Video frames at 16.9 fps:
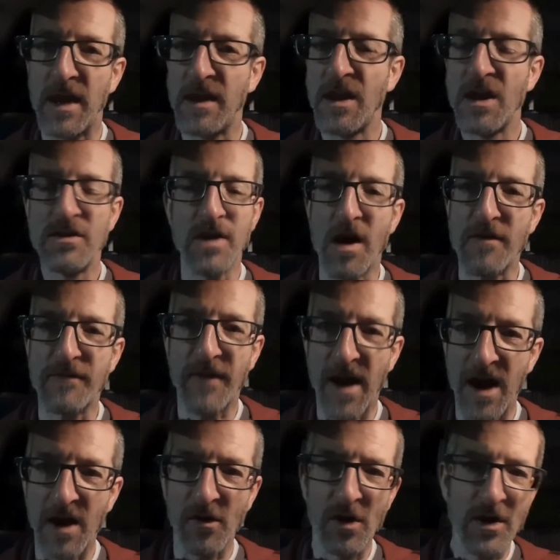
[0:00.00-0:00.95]
no
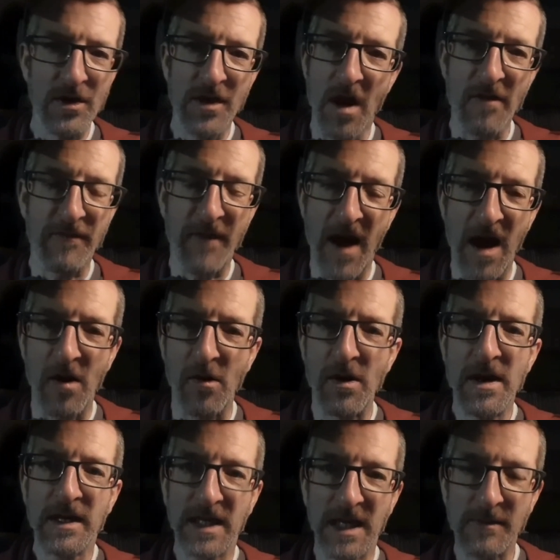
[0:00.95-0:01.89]
foul,
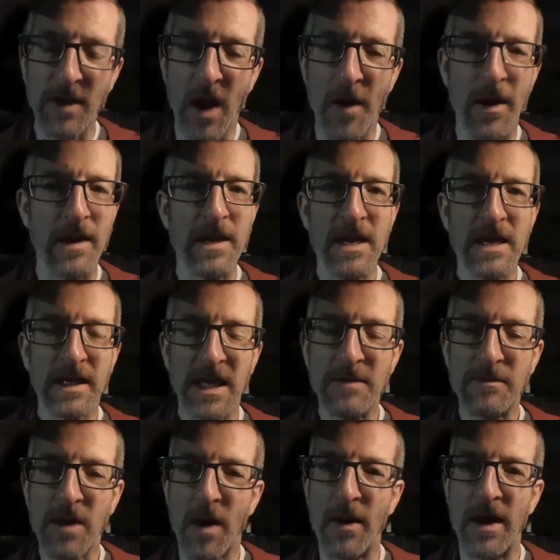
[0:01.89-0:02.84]
keep
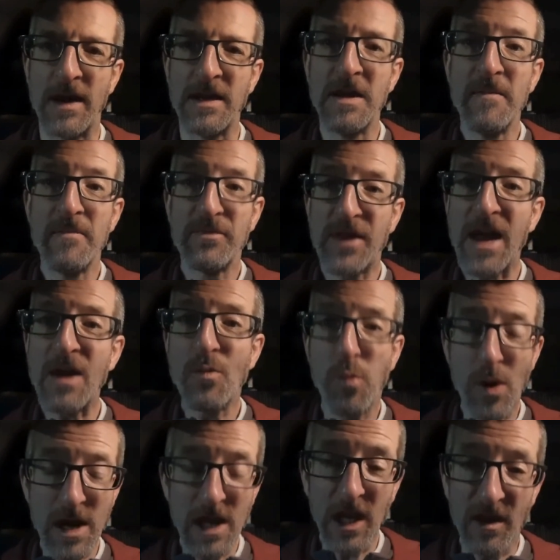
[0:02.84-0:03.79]
going. They
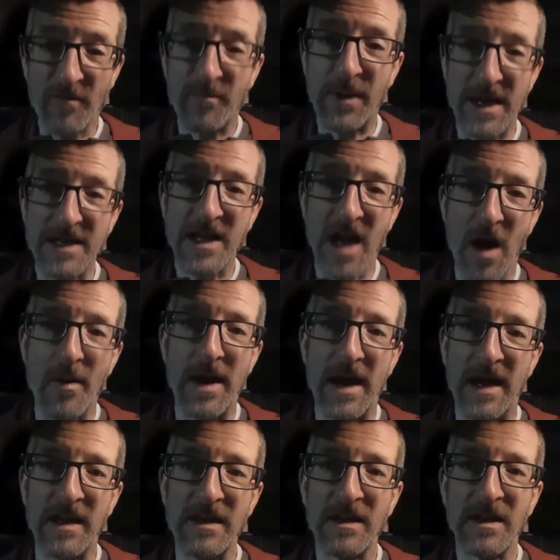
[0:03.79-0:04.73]
will have been
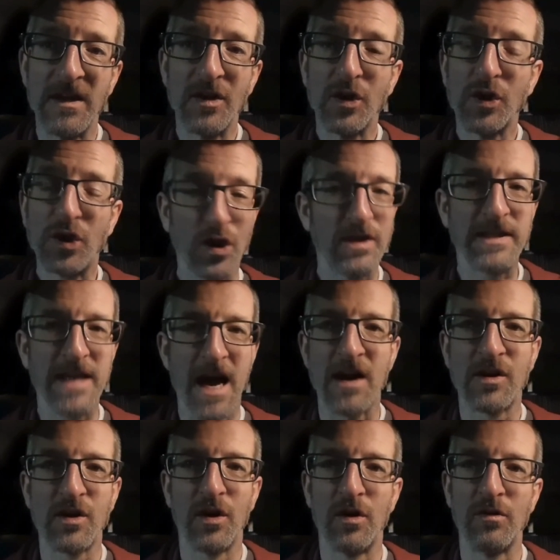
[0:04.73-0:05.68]
going, good
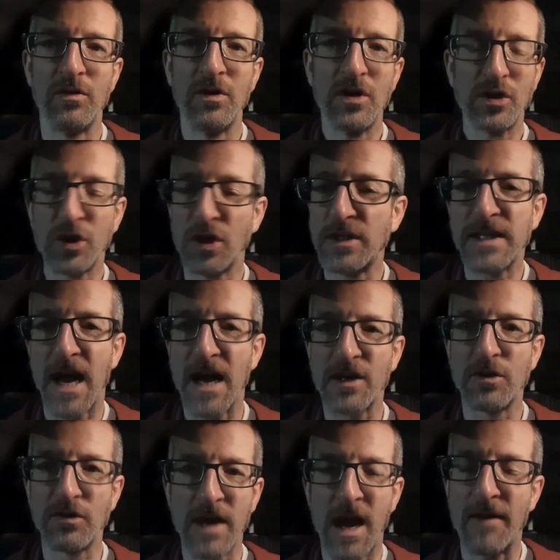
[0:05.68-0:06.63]

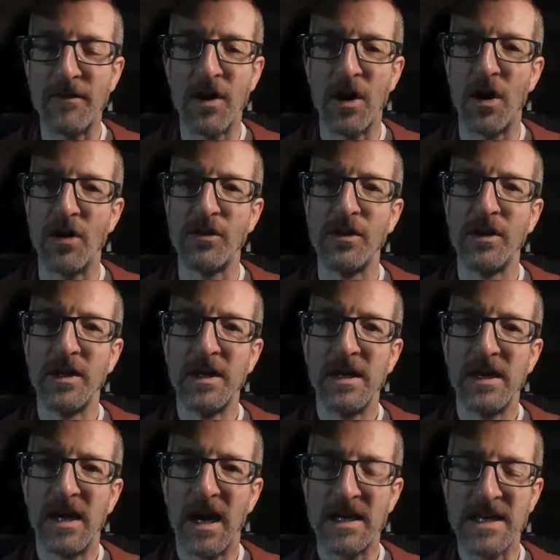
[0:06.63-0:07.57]
tackle, carry on.
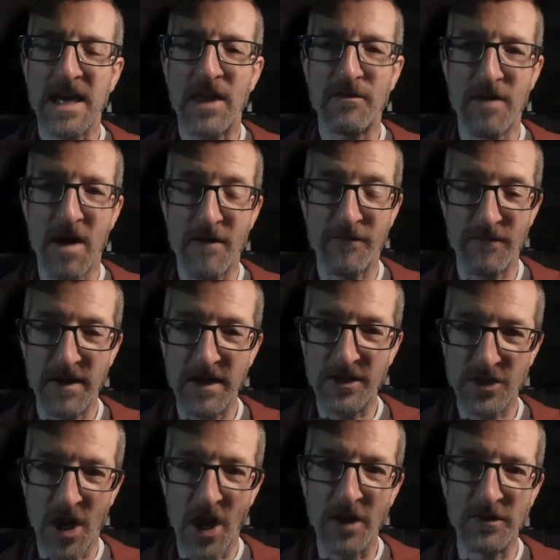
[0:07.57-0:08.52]
And yet the referee
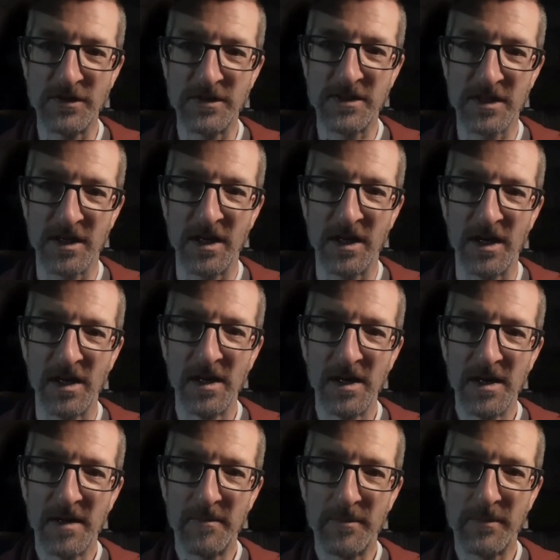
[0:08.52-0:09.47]
chose to
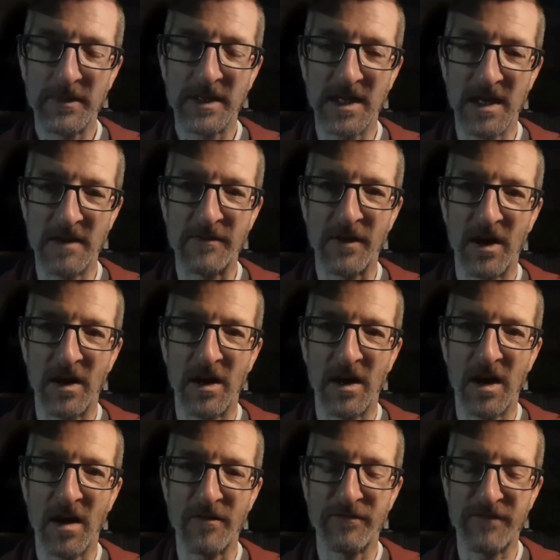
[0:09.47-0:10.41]
give
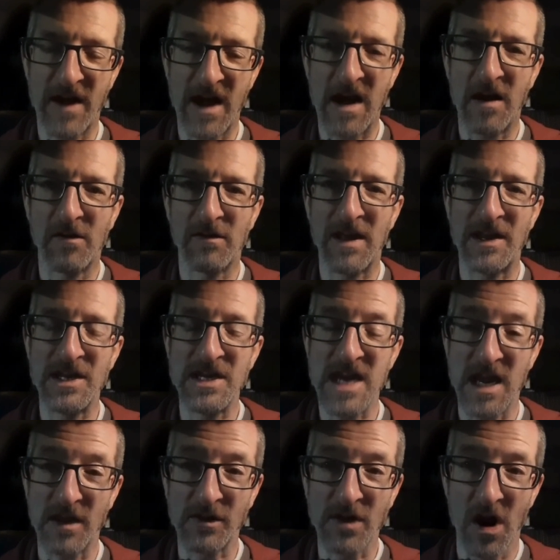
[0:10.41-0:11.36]
a foul and a
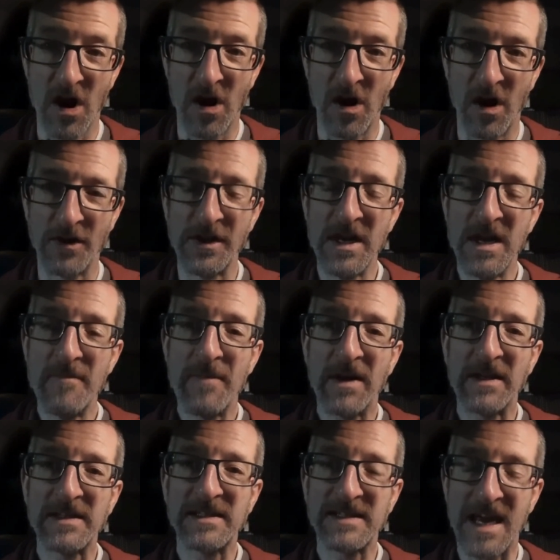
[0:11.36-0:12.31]
yellow card
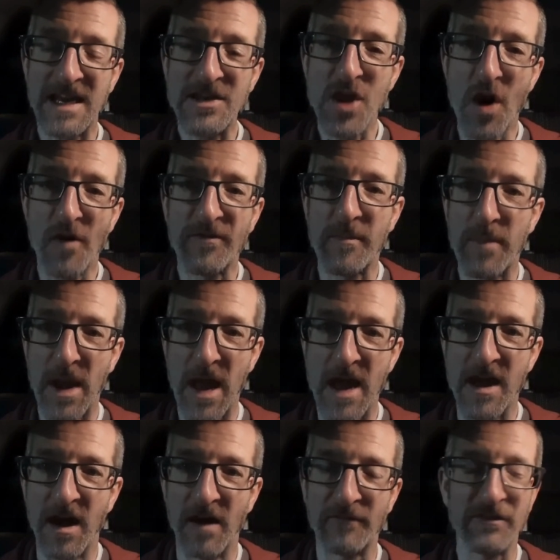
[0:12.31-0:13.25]
and send off a
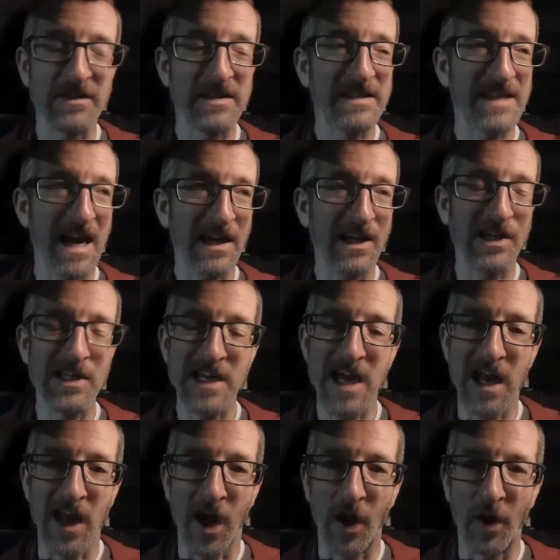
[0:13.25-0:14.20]
player for a second
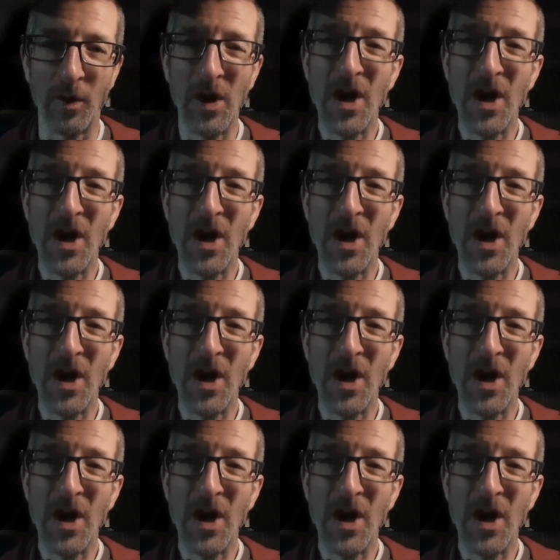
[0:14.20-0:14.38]
yellow